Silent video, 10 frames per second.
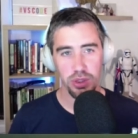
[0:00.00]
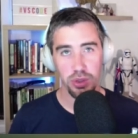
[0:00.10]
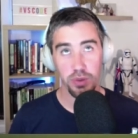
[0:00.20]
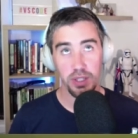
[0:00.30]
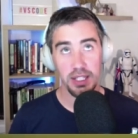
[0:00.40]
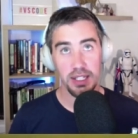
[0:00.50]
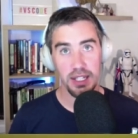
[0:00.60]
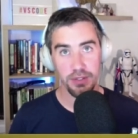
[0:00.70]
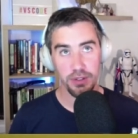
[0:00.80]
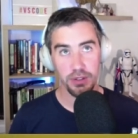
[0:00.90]

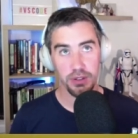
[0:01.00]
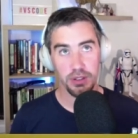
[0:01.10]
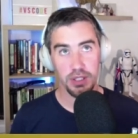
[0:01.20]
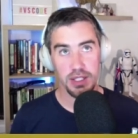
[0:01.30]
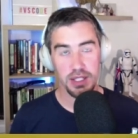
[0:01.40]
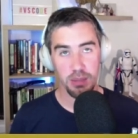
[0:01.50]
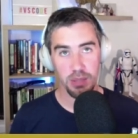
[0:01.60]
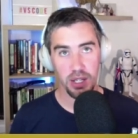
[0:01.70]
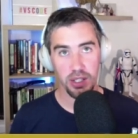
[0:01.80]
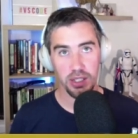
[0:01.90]
3.11 is coming
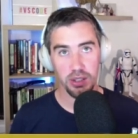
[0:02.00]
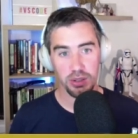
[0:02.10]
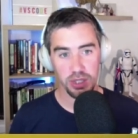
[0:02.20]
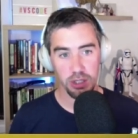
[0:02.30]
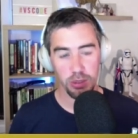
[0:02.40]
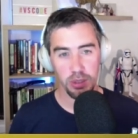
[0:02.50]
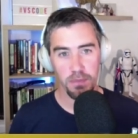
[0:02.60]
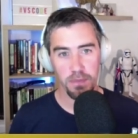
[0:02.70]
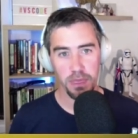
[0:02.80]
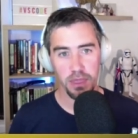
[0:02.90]
out in October.
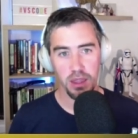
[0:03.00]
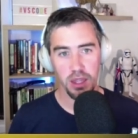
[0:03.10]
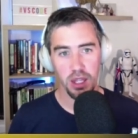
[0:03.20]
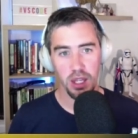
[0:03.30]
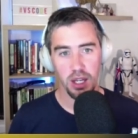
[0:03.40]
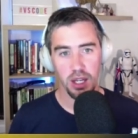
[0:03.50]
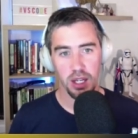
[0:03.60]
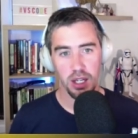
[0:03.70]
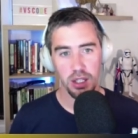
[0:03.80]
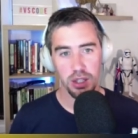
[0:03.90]

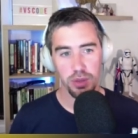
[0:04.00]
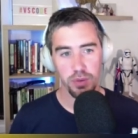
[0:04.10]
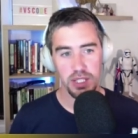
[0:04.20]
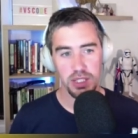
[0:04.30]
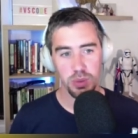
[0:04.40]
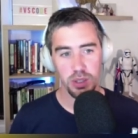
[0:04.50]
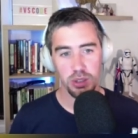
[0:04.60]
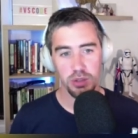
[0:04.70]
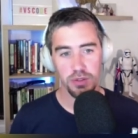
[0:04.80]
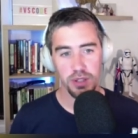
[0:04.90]
Uh,
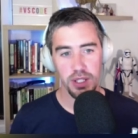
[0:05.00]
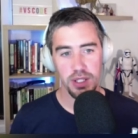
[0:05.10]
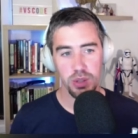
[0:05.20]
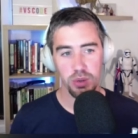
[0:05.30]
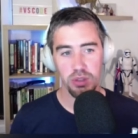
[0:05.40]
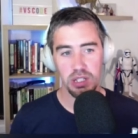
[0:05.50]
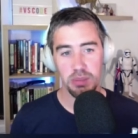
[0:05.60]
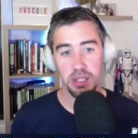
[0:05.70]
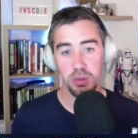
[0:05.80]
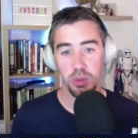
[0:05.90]
3.12 is already
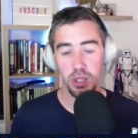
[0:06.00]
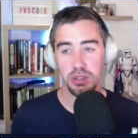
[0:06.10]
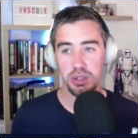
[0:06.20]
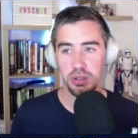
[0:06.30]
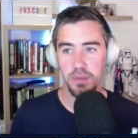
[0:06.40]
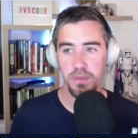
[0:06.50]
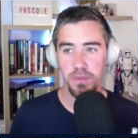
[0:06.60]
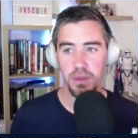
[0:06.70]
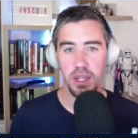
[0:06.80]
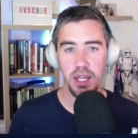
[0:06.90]
being worked on.
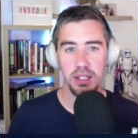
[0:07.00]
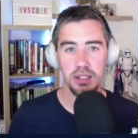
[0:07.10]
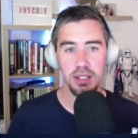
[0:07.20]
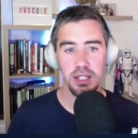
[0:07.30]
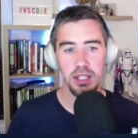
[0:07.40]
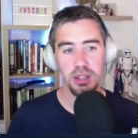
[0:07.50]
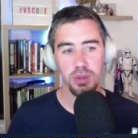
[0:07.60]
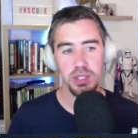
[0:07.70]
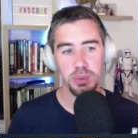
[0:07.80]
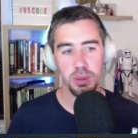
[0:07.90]
And in
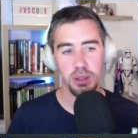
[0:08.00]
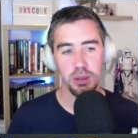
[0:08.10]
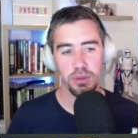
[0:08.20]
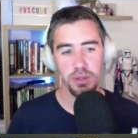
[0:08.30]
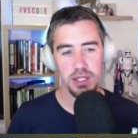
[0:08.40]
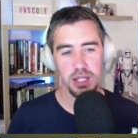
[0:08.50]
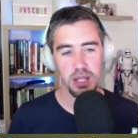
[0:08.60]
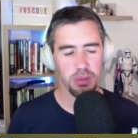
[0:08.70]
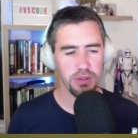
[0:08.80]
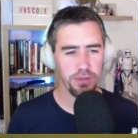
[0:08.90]
3.12, there's a
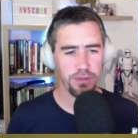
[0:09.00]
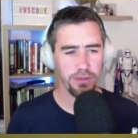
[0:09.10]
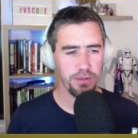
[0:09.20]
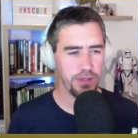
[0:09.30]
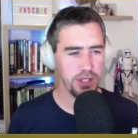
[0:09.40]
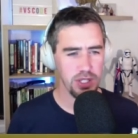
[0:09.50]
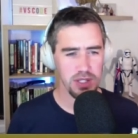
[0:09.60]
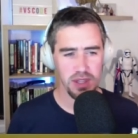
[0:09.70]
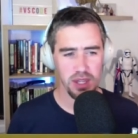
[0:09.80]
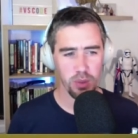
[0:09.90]
couple of features
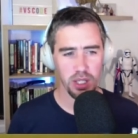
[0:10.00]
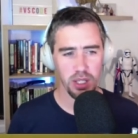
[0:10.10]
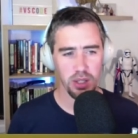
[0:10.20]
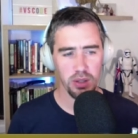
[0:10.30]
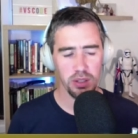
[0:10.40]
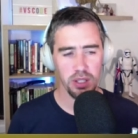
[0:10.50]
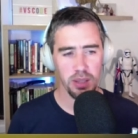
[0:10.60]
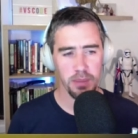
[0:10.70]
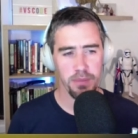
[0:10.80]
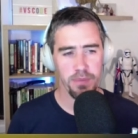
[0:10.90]
that they're working on.
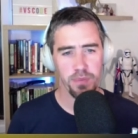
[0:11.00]
Um,